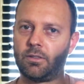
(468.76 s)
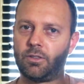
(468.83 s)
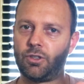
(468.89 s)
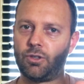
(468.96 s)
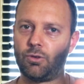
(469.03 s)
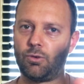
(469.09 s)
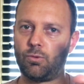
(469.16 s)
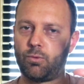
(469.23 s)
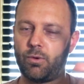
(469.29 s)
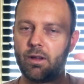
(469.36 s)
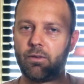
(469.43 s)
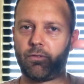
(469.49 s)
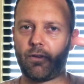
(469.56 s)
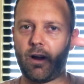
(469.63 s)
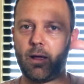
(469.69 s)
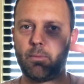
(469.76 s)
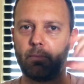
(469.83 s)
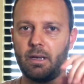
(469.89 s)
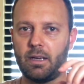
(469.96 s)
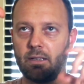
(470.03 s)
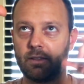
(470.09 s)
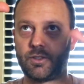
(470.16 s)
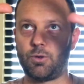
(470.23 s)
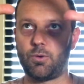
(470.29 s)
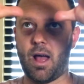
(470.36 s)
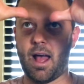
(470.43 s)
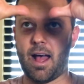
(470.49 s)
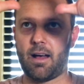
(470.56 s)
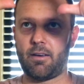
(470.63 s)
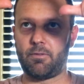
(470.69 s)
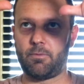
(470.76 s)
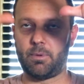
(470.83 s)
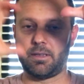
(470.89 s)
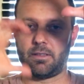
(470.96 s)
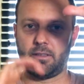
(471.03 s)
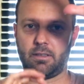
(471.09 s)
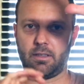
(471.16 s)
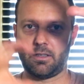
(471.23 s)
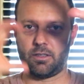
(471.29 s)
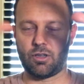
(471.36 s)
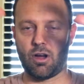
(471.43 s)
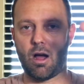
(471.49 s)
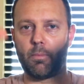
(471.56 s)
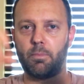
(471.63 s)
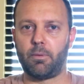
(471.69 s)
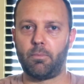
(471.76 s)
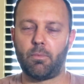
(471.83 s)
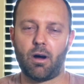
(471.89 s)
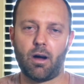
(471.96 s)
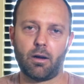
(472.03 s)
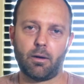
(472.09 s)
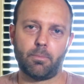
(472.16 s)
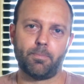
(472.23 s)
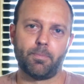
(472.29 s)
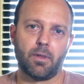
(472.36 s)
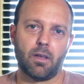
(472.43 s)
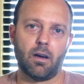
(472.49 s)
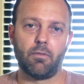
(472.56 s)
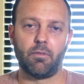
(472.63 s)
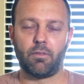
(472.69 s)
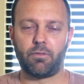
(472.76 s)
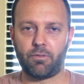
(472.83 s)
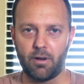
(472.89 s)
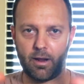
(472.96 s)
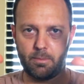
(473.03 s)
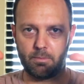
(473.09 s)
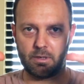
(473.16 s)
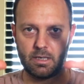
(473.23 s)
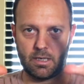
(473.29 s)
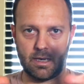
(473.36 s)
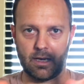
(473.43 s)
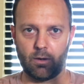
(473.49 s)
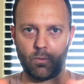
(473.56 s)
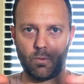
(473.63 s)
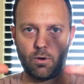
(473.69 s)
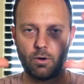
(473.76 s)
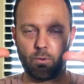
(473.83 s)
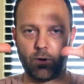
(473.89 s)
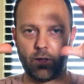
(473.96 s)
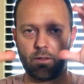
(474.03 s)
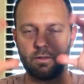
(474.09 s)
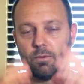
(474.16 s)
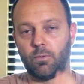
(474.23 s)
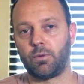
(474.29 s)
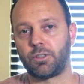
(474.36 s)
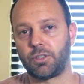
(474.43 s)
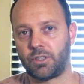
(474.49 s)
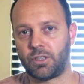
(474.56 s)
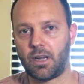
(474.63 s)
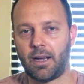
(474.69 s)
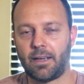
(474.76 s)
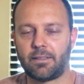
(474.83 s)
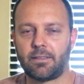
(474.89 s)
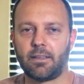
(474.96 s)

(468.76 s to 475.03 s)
to reframe, because you have basically the top and bottom of the frame to kind of work with, which is nice.